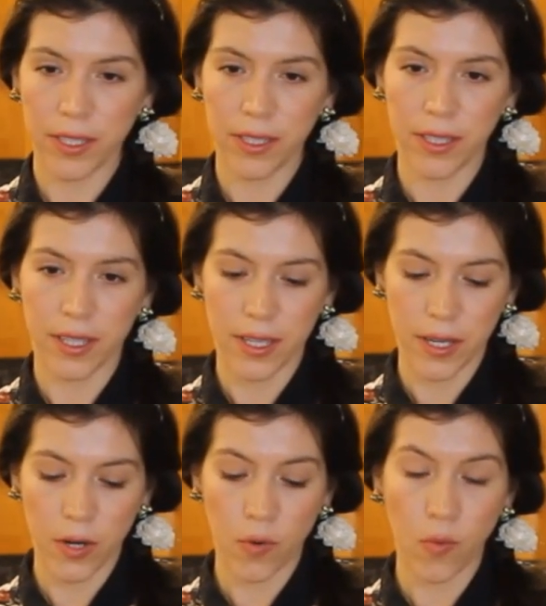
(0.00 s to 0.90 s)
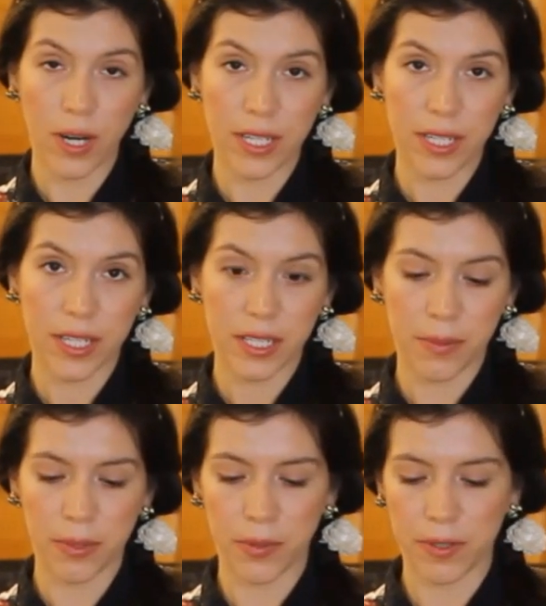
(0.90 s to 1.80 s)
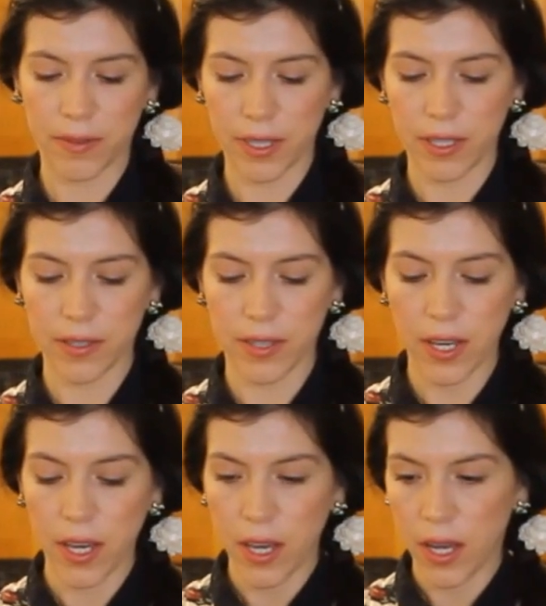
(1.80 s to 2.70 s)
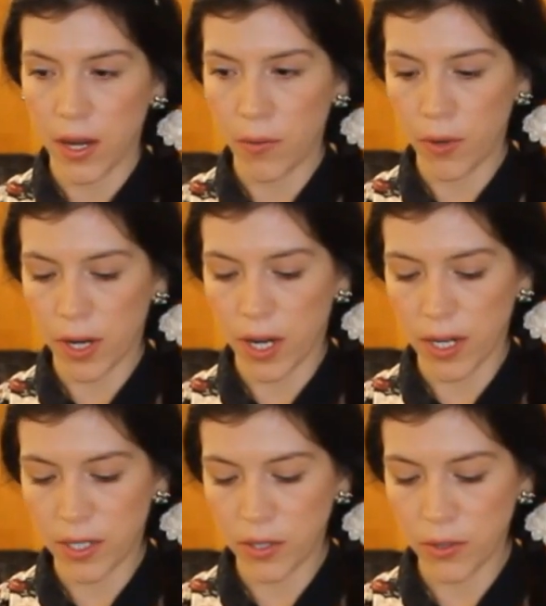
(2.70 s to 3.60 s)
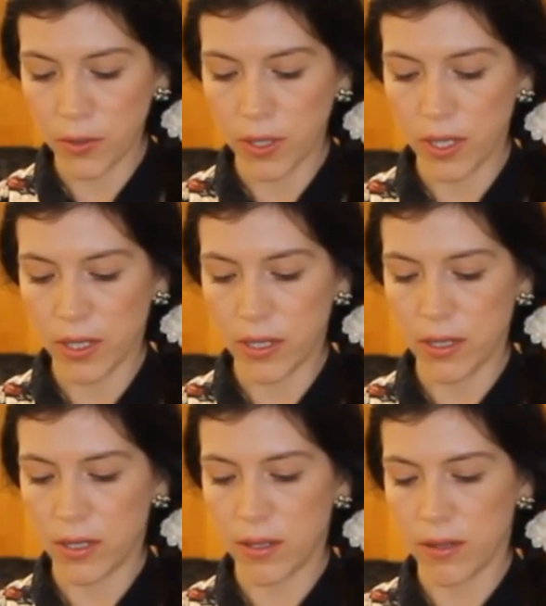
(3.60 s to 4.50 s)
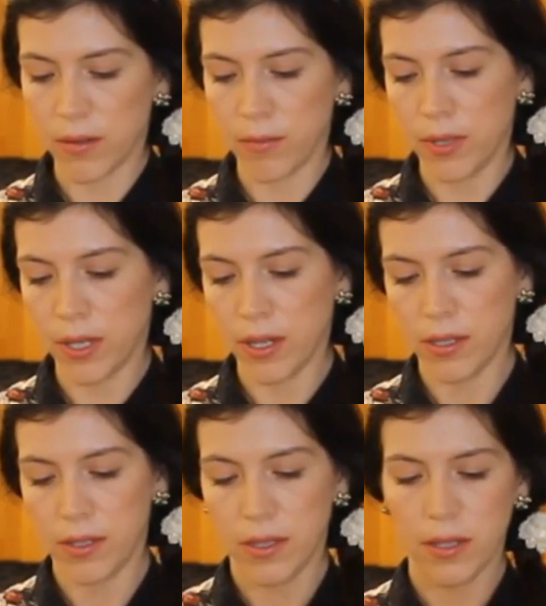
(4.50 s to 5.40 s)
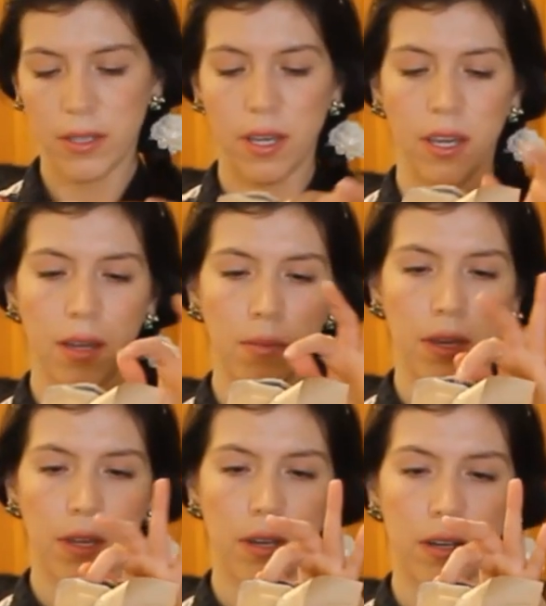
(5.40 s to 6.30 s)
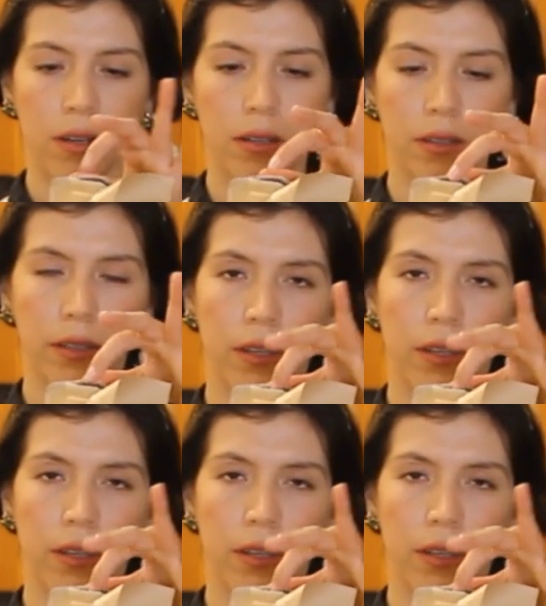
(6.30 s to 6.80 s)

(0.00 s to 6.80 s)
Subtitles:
1 teaspoon of this. And what I do is, because this came in a,